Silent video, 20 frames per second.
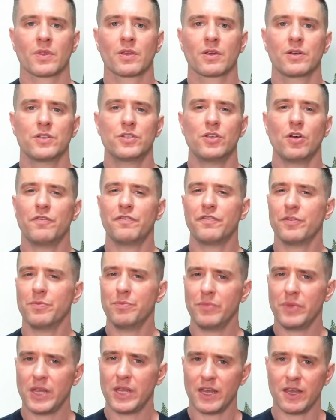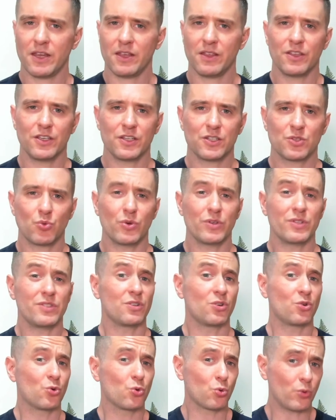So for me, this was
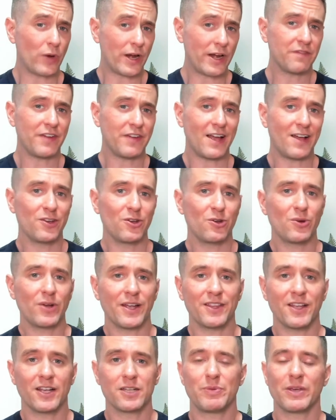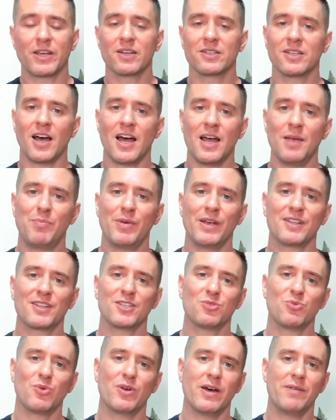great value, and that's because I picked
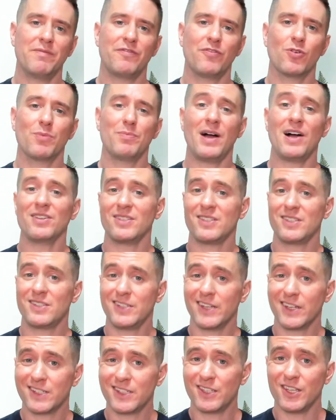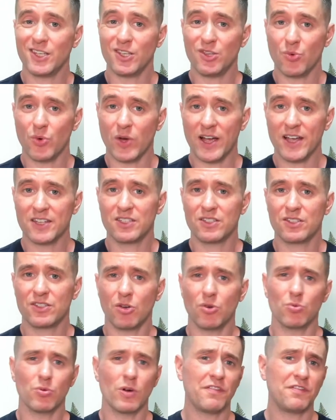this one up for about 60 US,
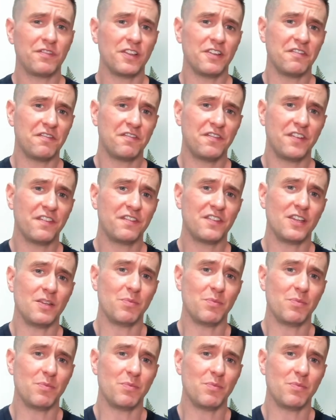so roughly 50